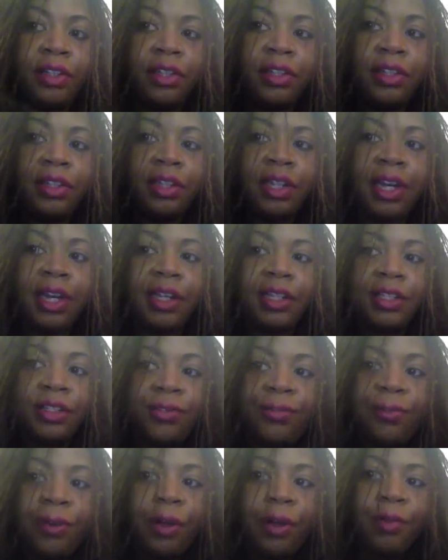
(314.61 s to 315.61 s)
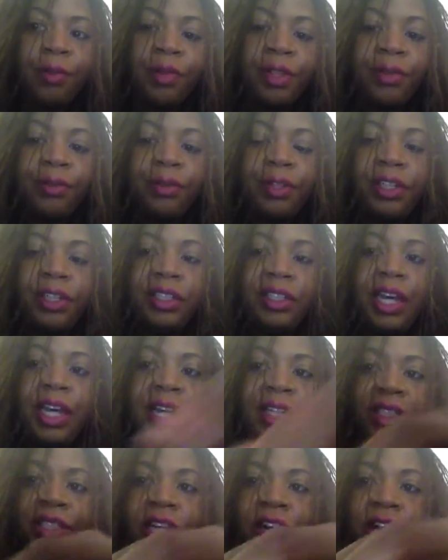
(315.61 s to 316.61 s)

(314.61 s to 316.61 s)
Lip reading: The lock is firmly reattached.